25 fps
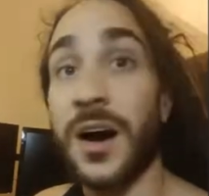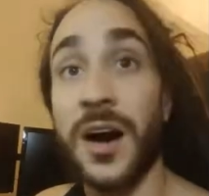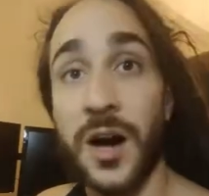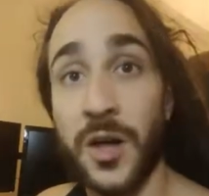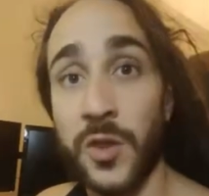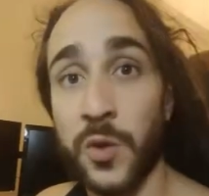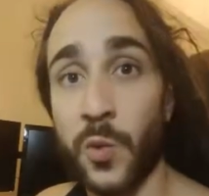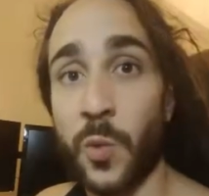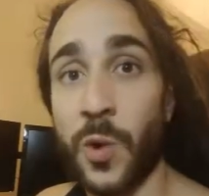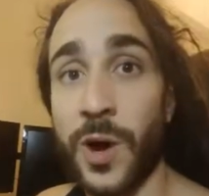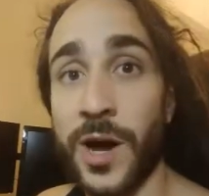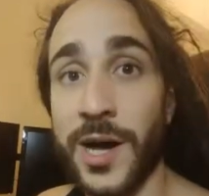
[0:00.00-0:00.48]

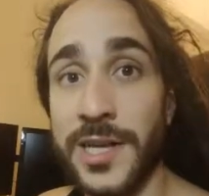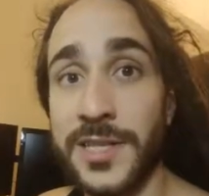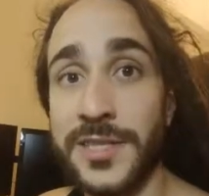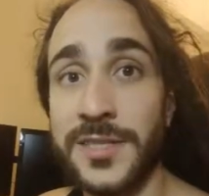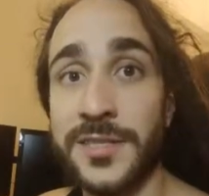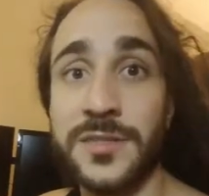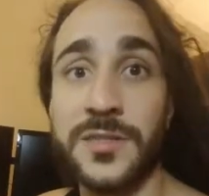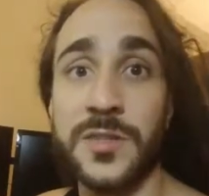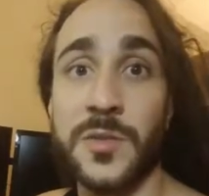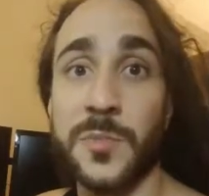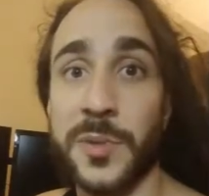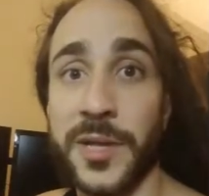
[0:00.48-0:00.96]

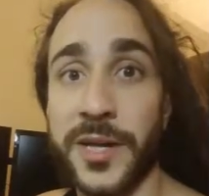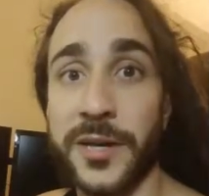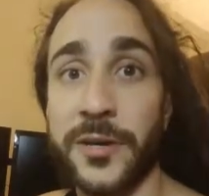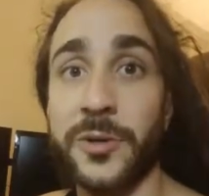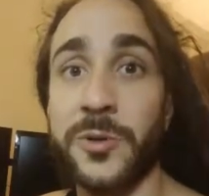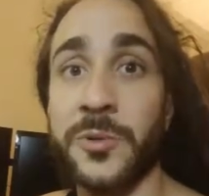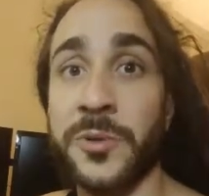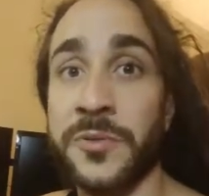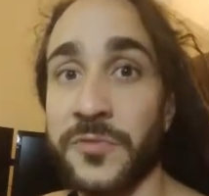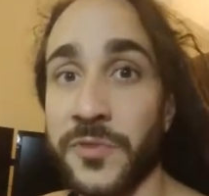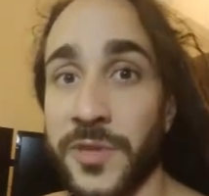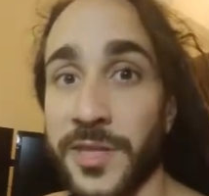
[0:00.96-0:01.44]
Otherwise, the player
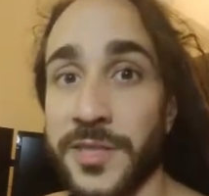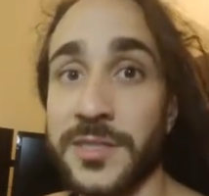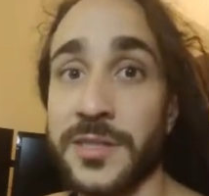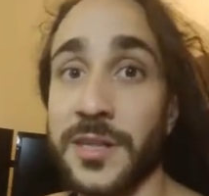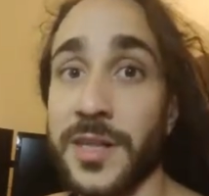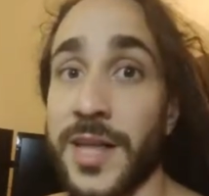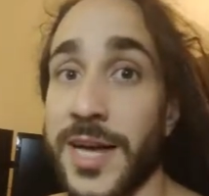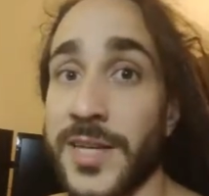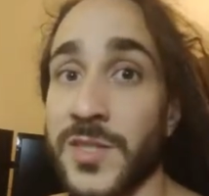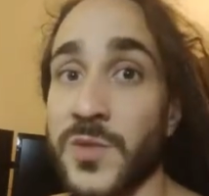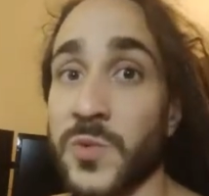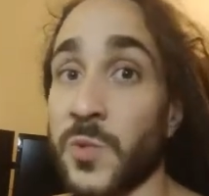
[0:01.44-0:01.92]
who inflicts the
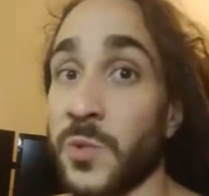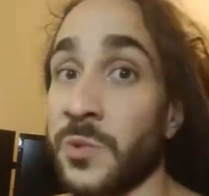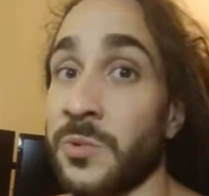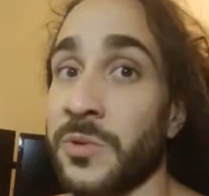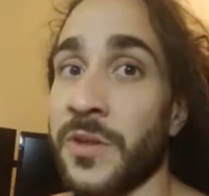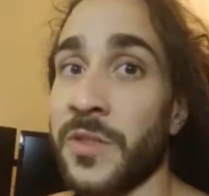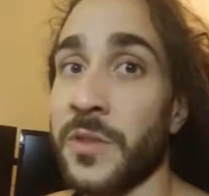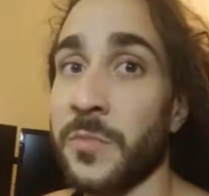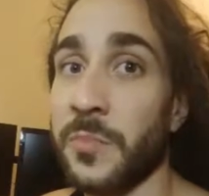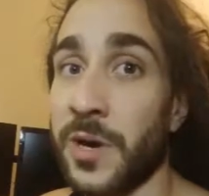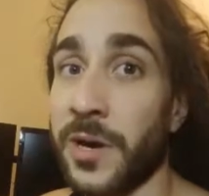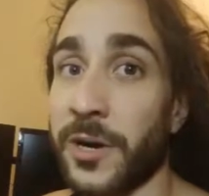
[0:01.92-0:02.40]
last
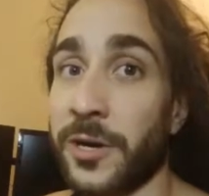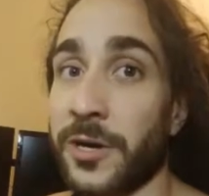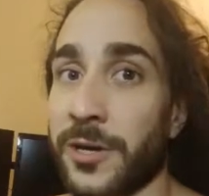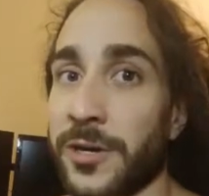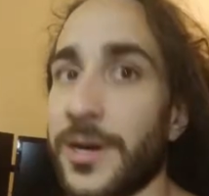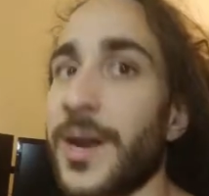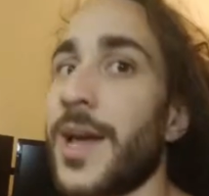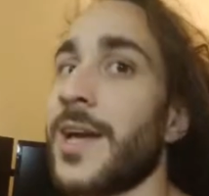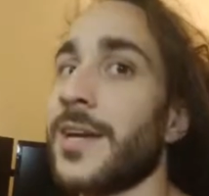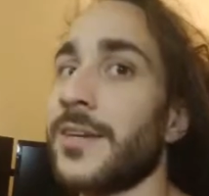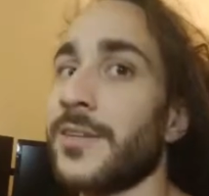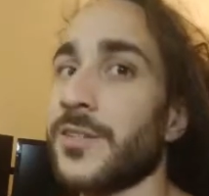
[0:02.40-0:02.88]
wound on the
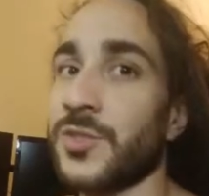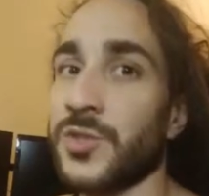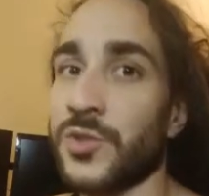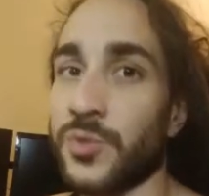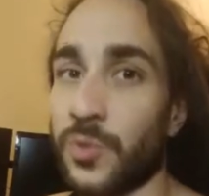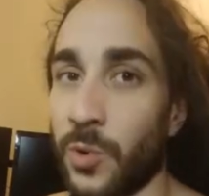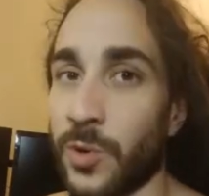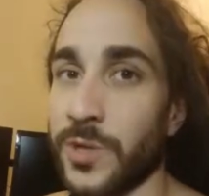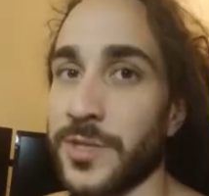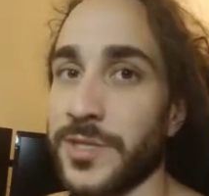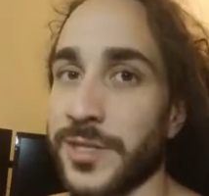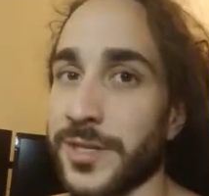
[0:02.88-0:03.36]
bunker and
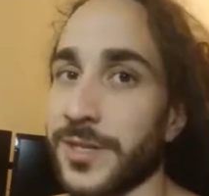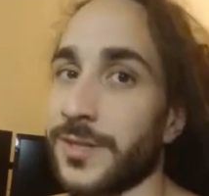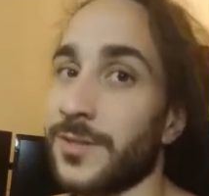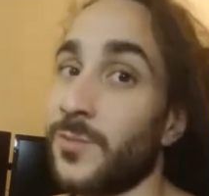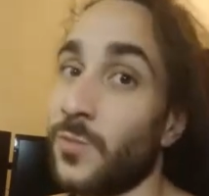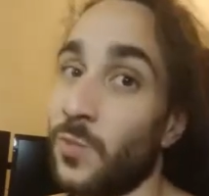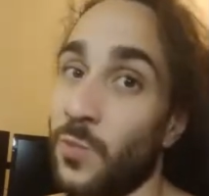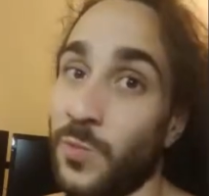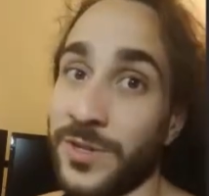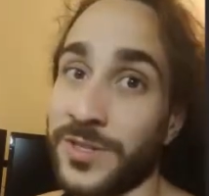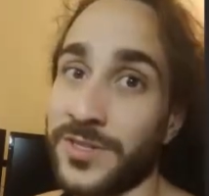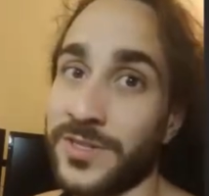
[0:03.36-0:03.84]
destroys it
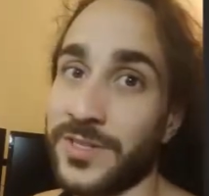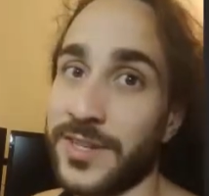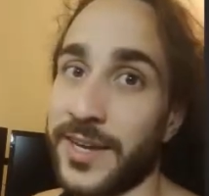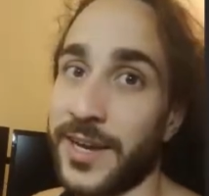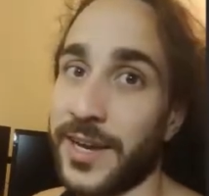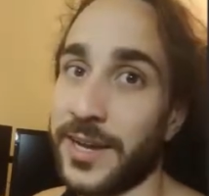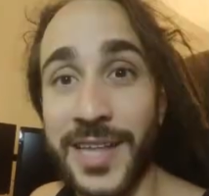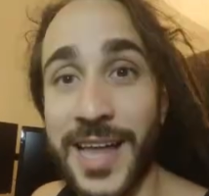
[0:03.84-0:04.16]
wins the game.